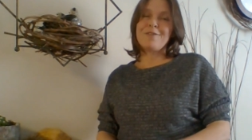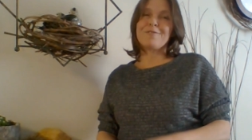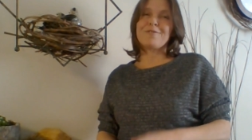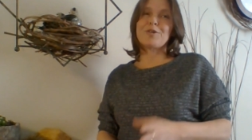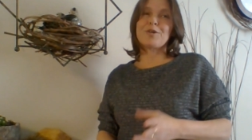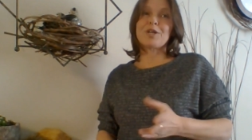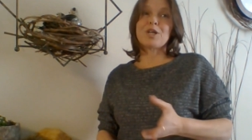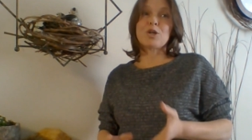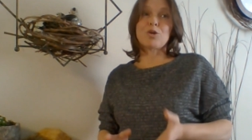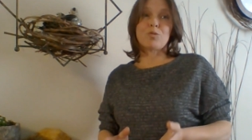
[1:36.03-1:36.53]

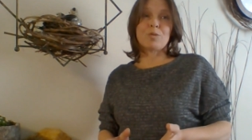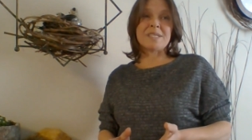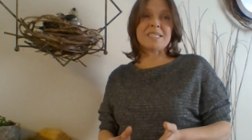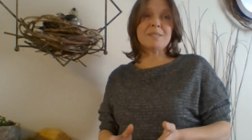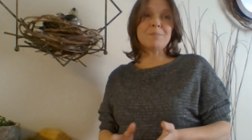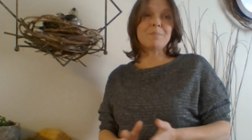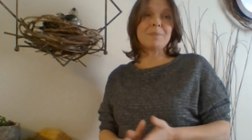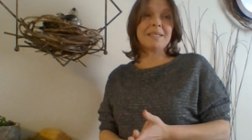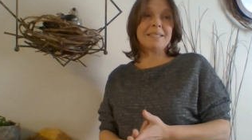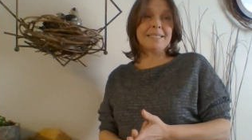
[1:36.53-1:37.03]
For a
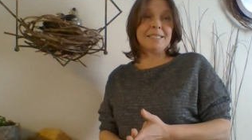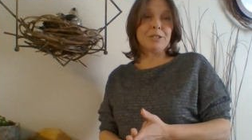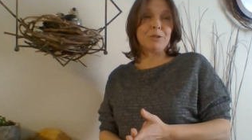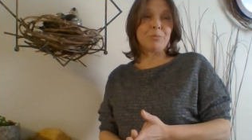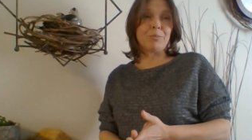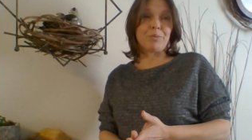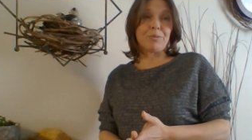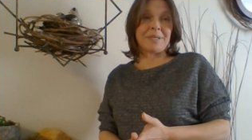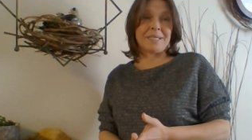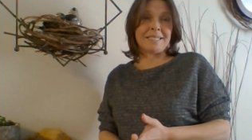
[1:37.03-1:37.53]
crisp, clear
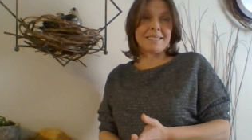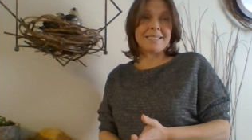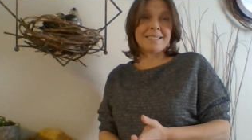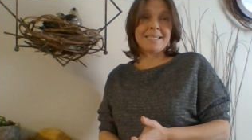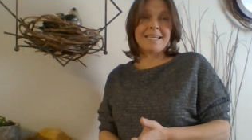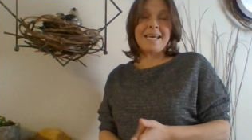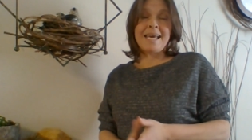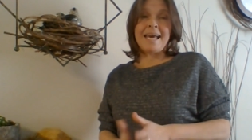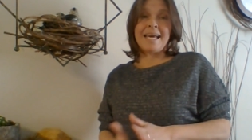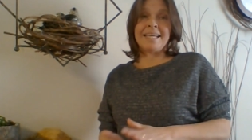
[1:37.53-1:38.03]
print,
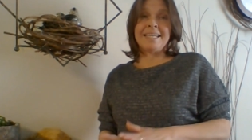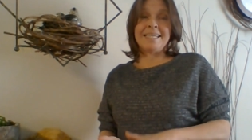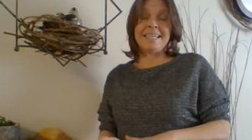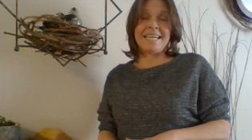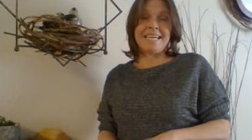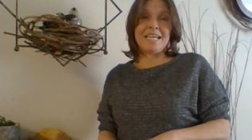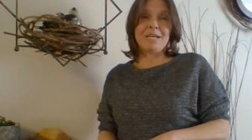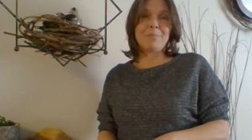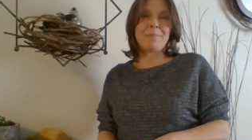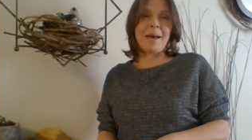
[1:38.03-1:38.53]
an
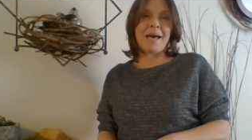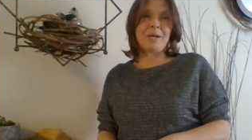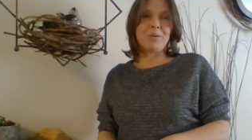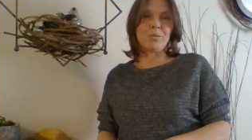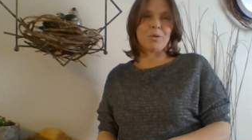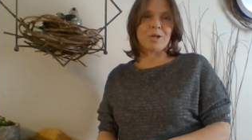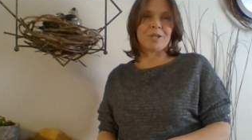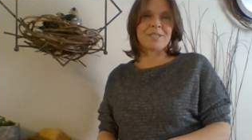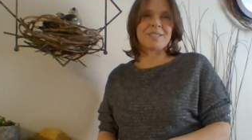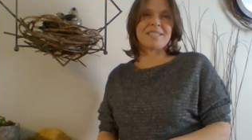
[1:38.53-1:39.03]
ink pad
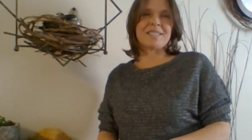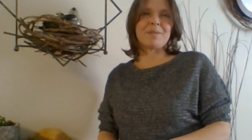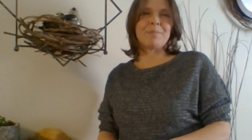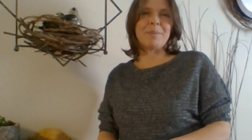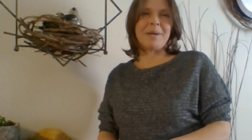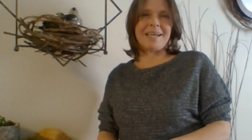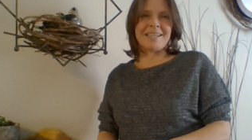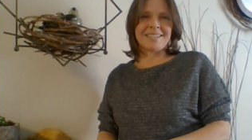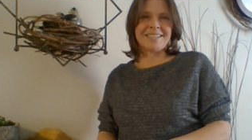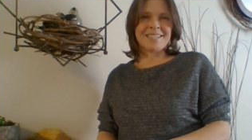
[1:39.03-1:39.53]
works the
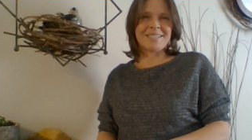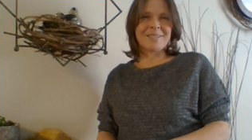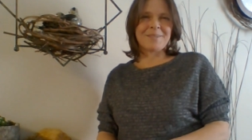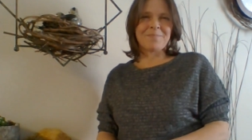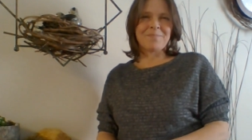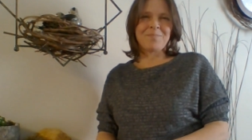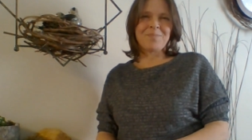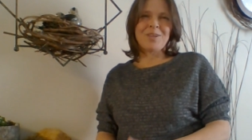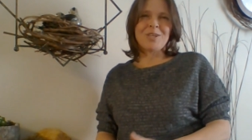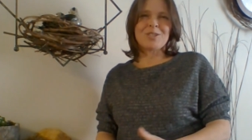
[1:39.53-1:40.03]
best.
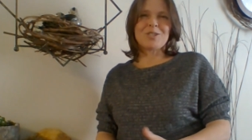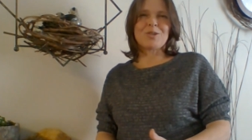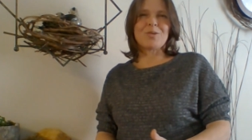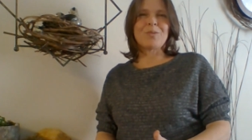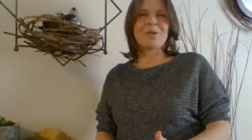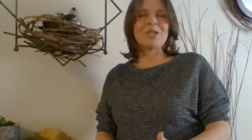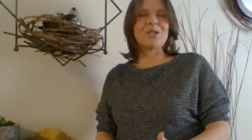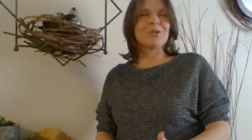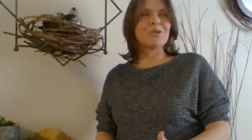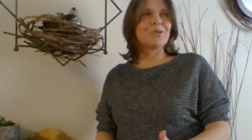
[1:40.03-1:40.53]
So
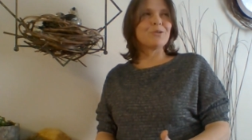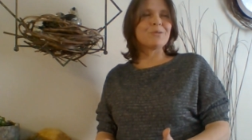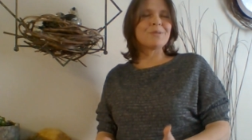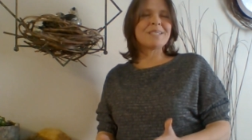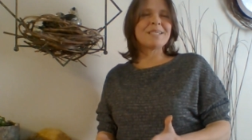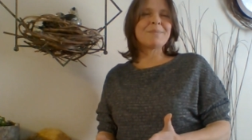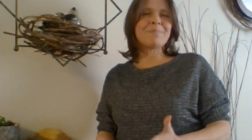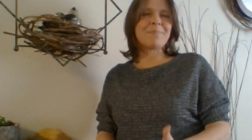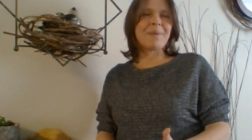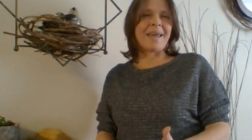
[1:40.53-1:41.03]
when you're
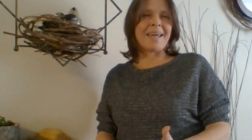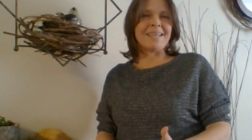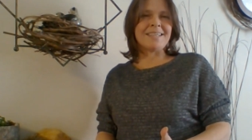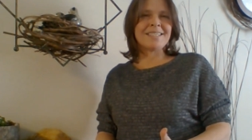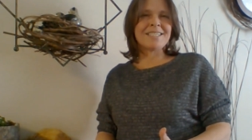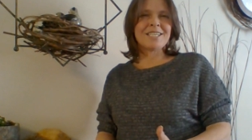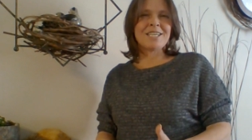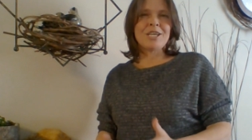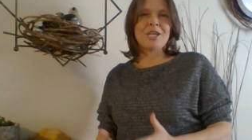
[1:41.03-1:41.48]
using paint,